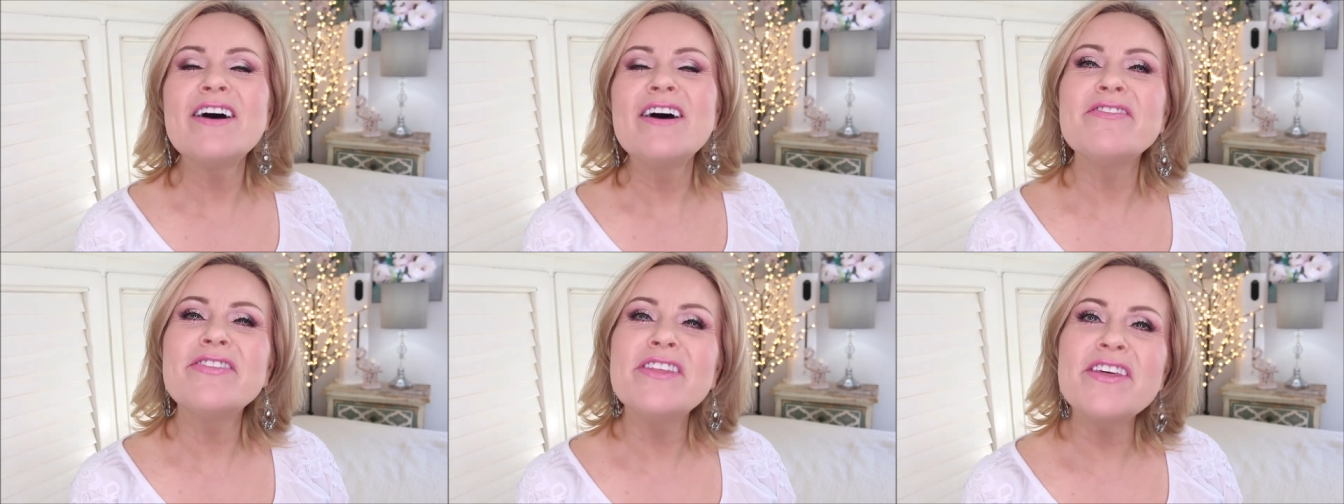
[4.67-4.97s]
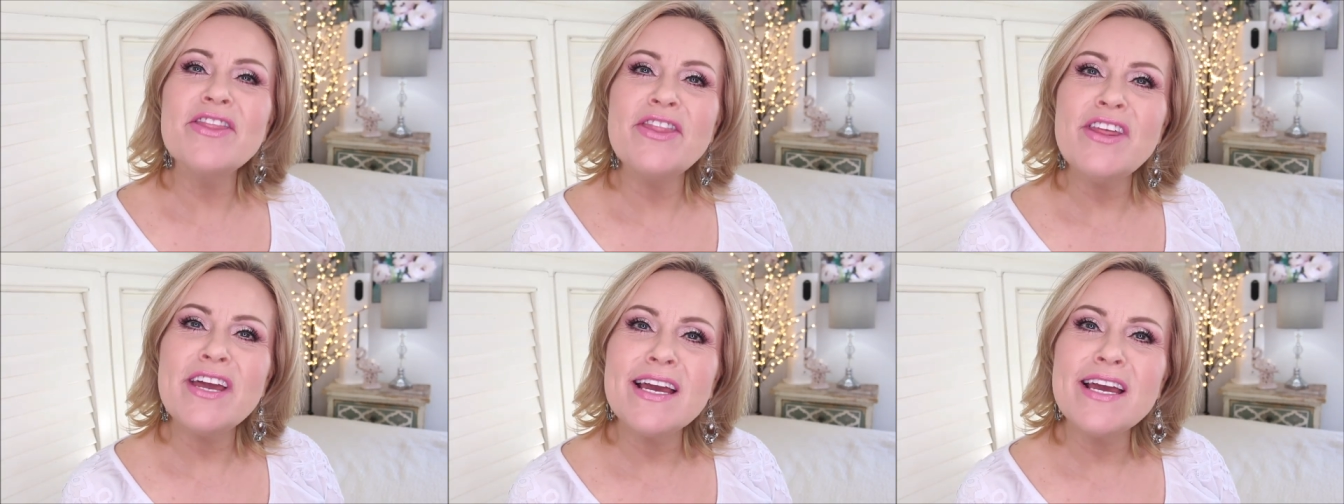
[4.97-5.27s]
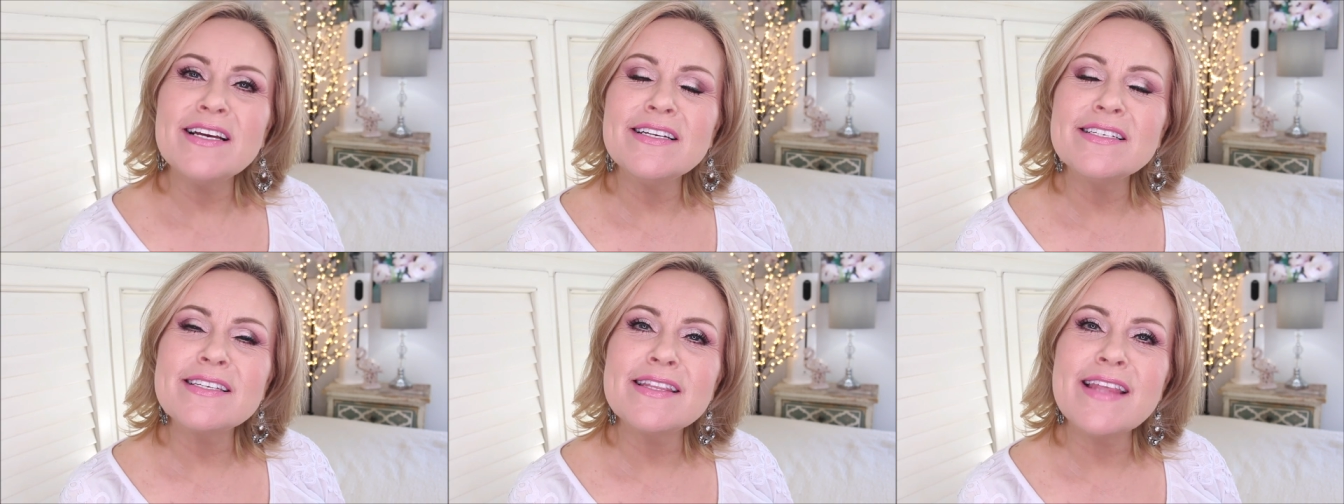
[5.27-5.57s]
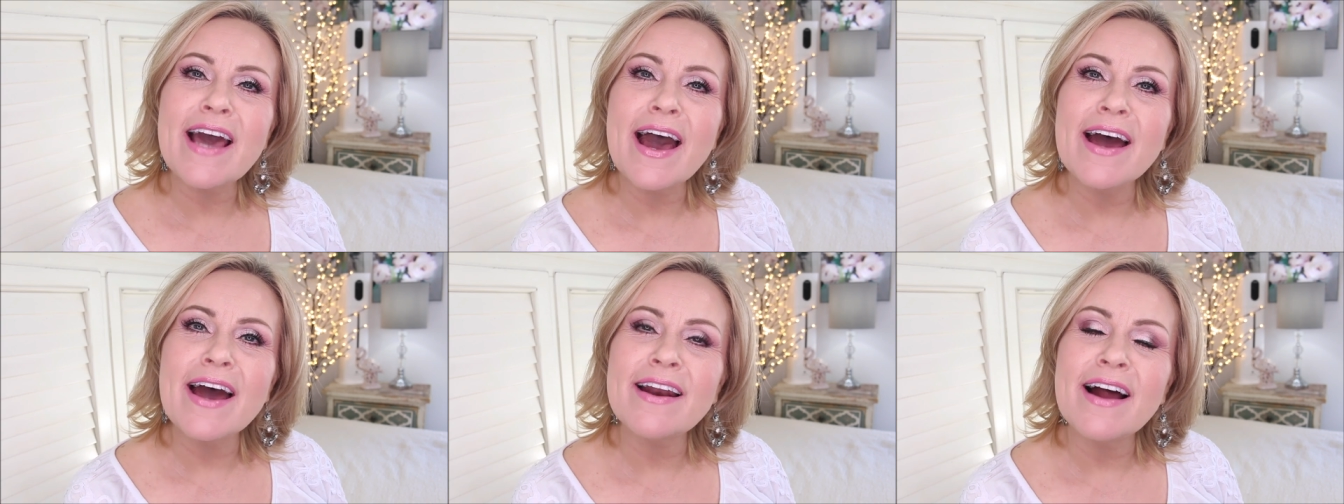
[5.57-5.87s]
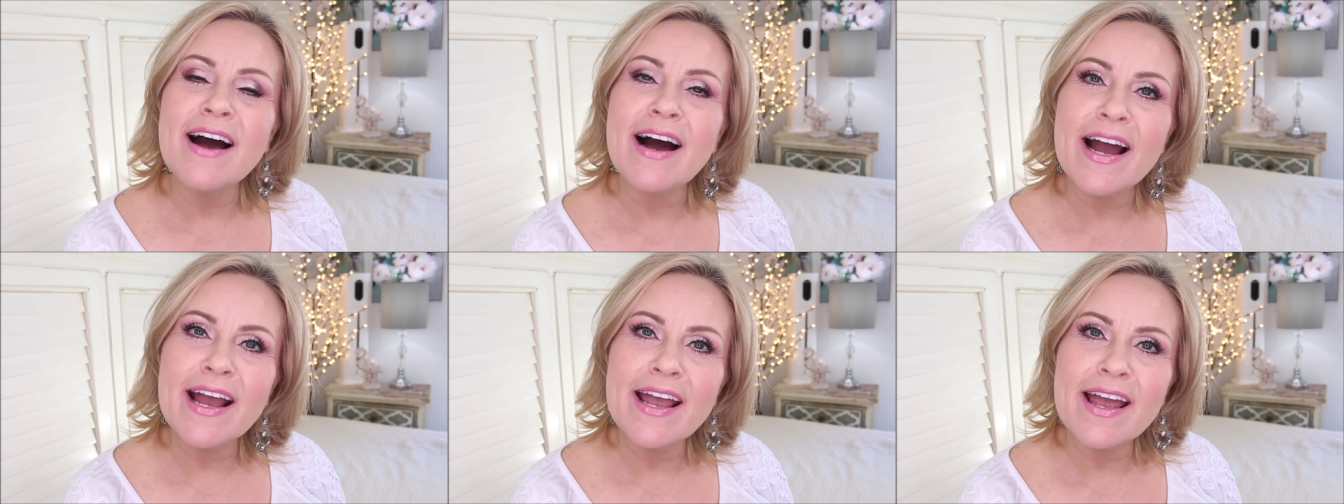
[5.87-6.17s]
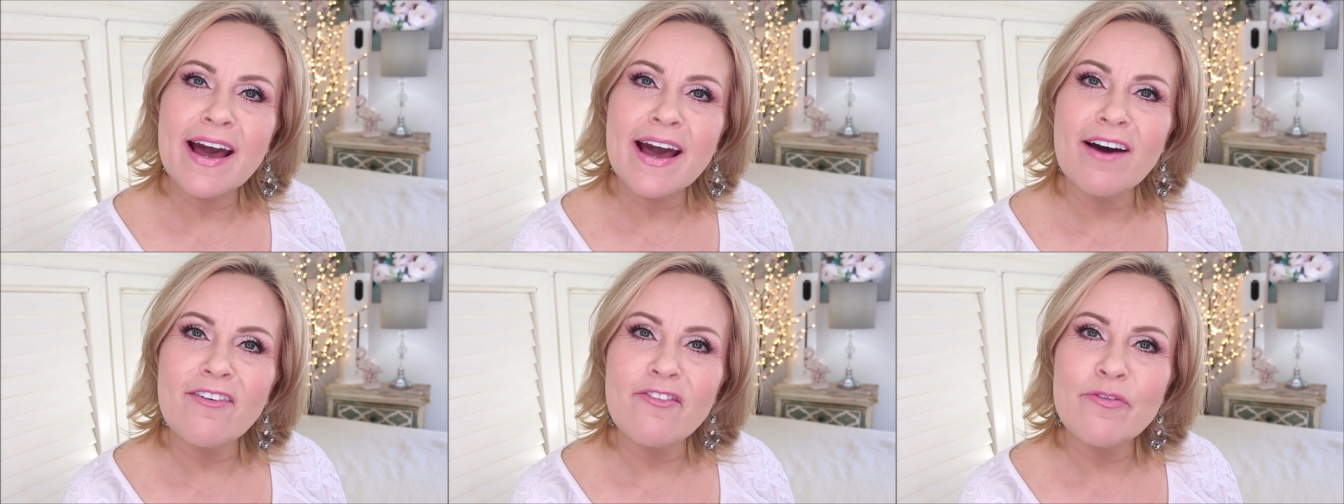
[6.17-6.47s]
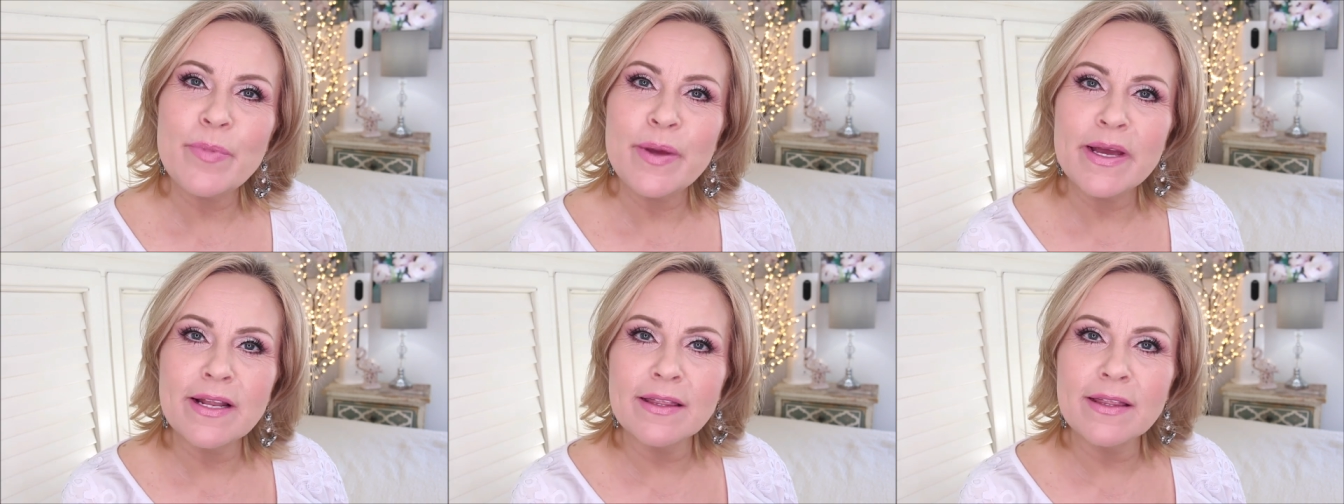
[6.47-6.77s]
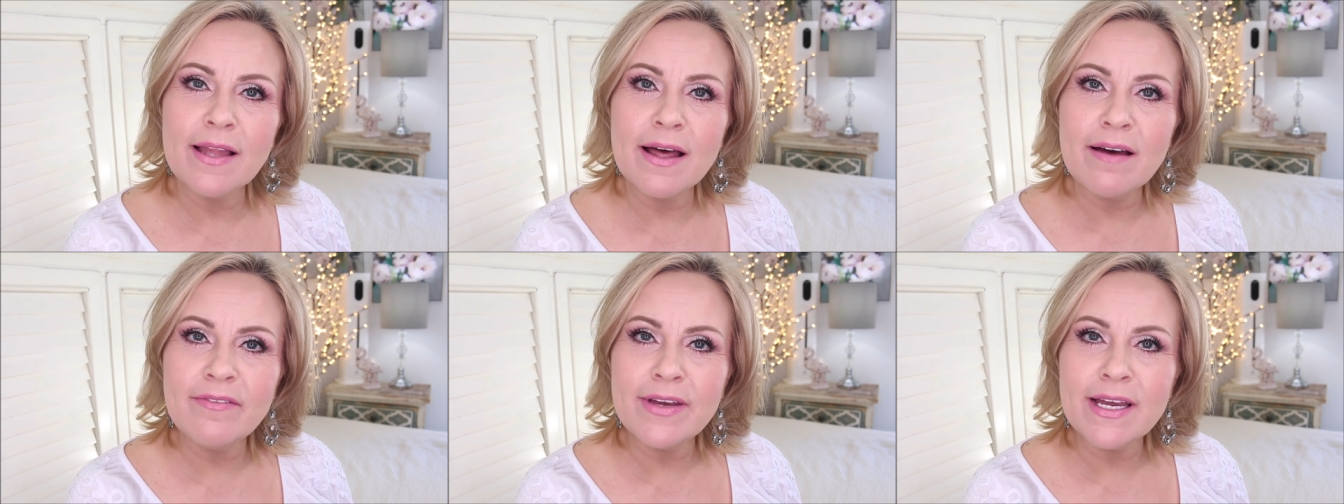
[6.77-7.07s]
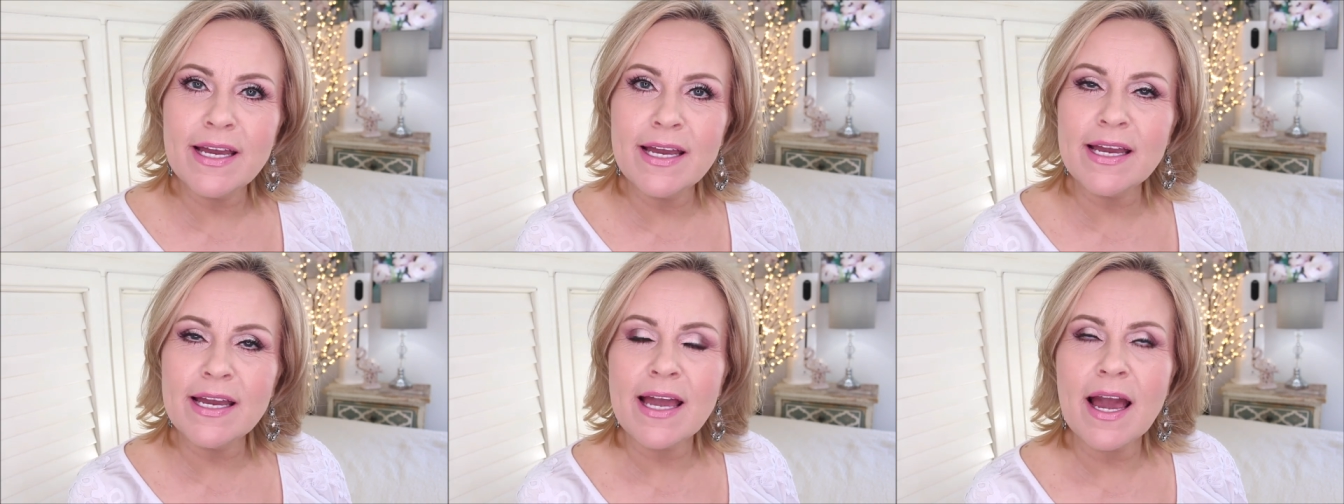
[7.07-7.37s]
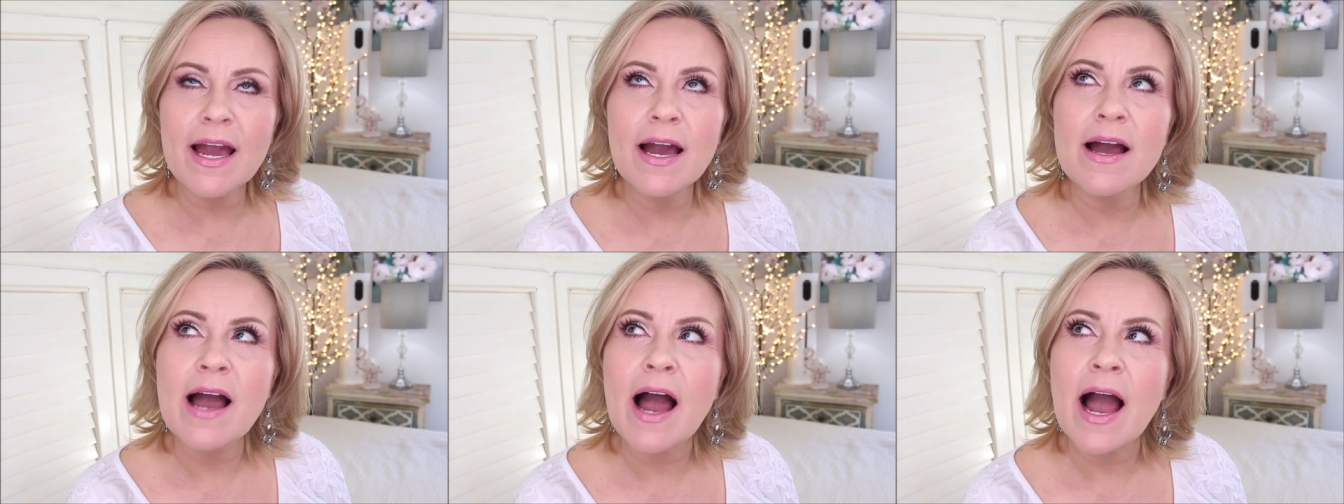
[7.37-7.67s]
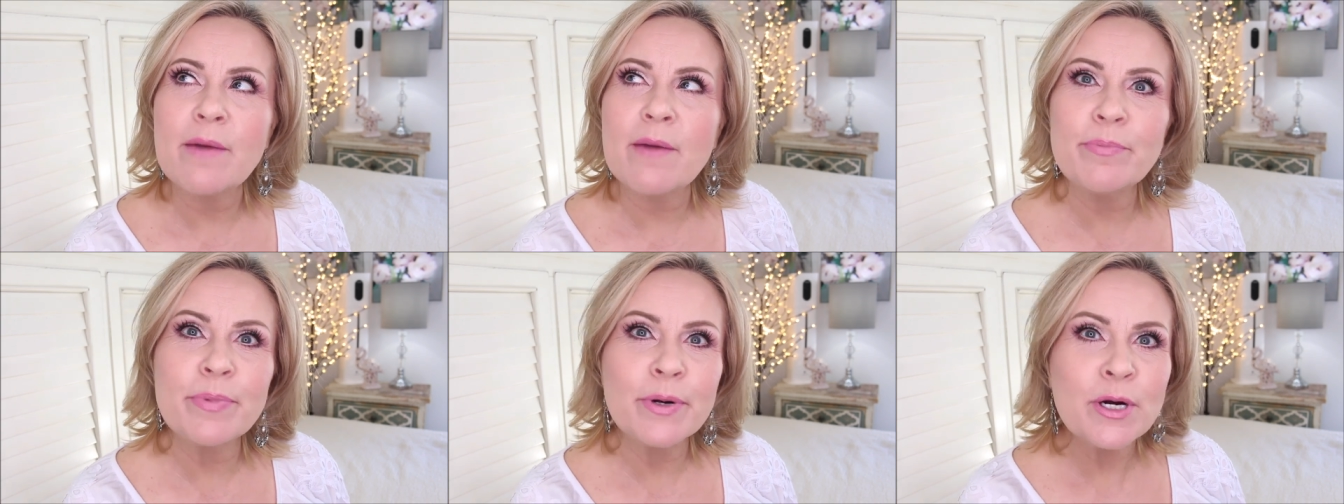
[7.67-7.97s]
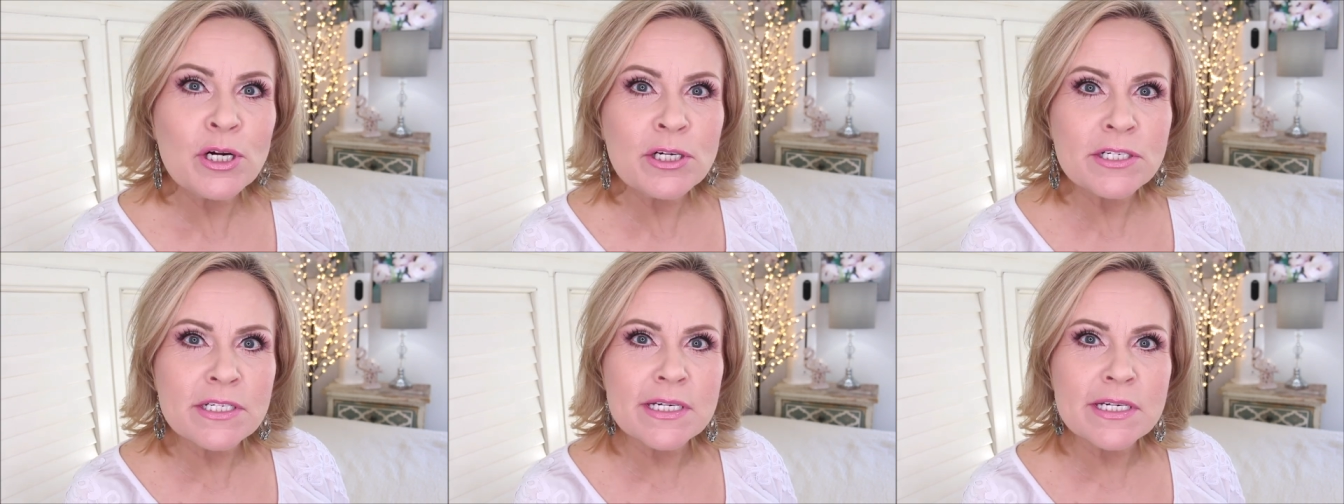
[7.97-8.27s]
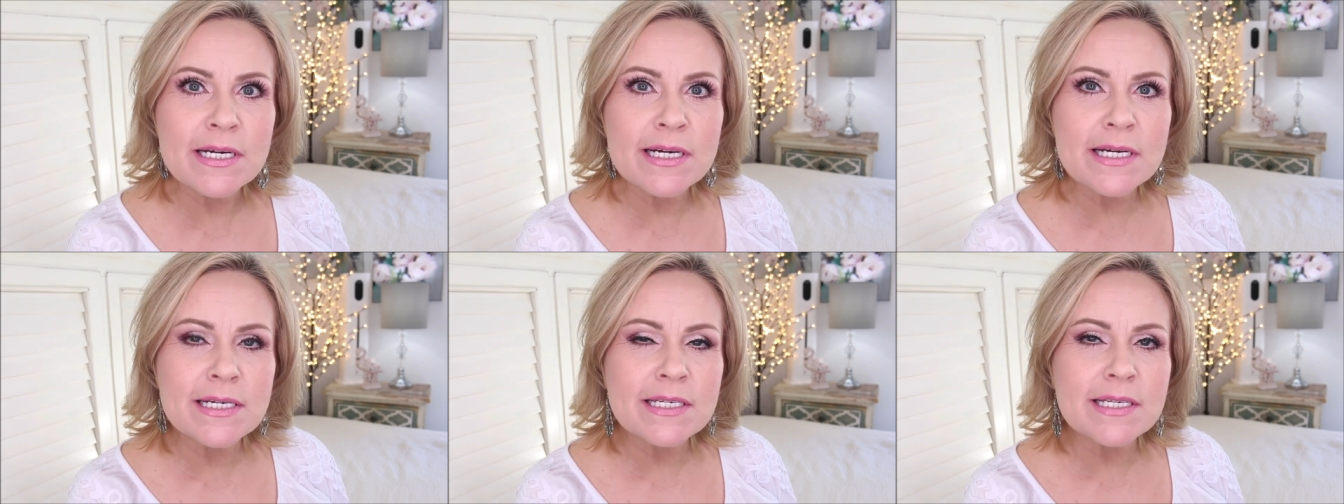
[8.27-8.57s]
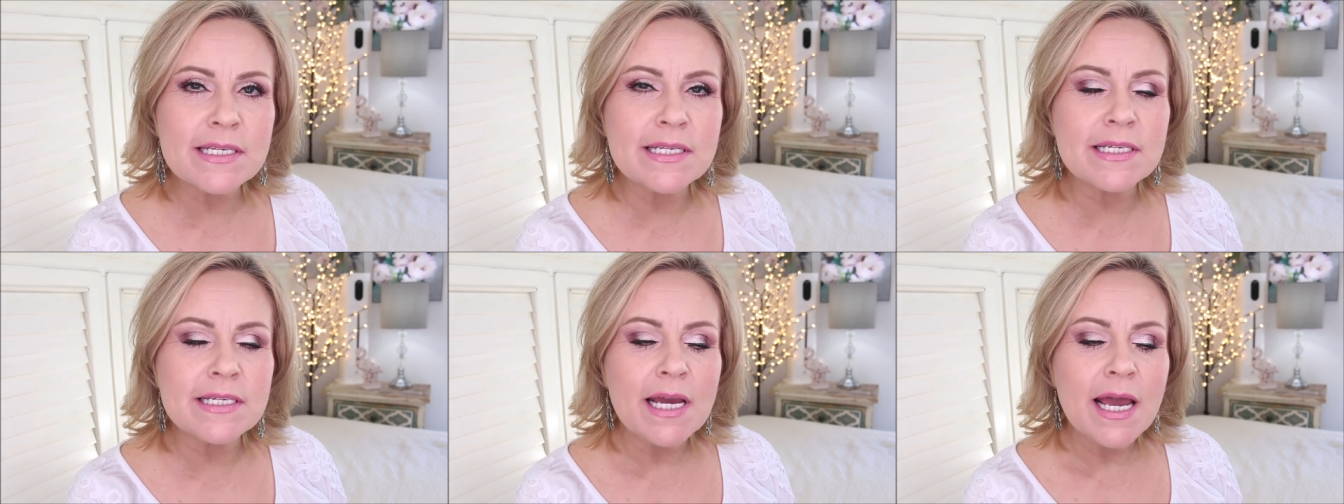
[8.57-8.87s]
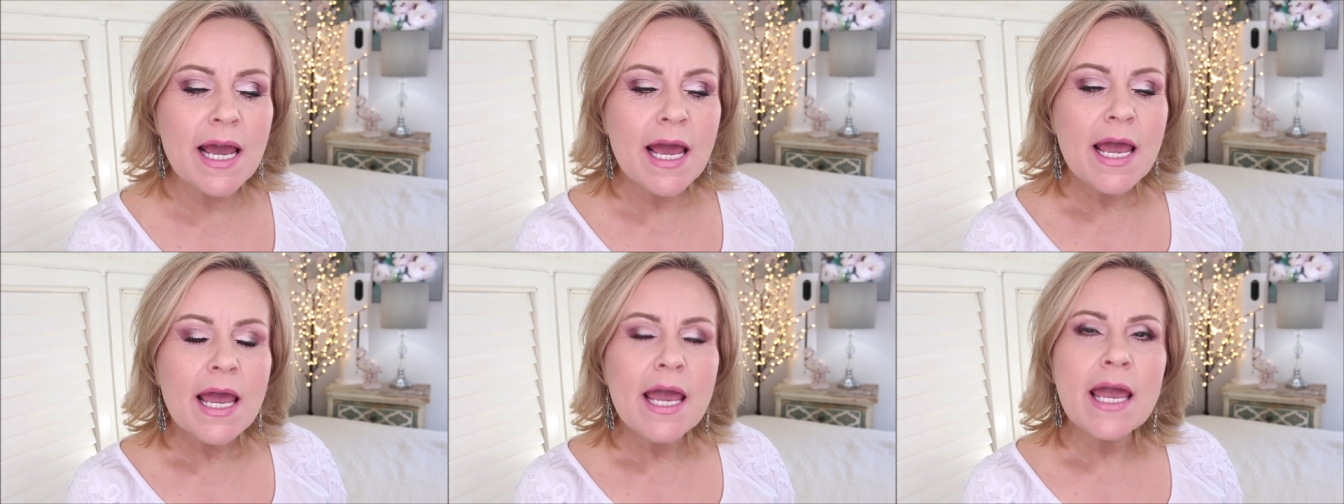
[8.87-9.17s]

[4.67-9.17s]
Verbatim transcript: of the things that I have been loving, I purchased,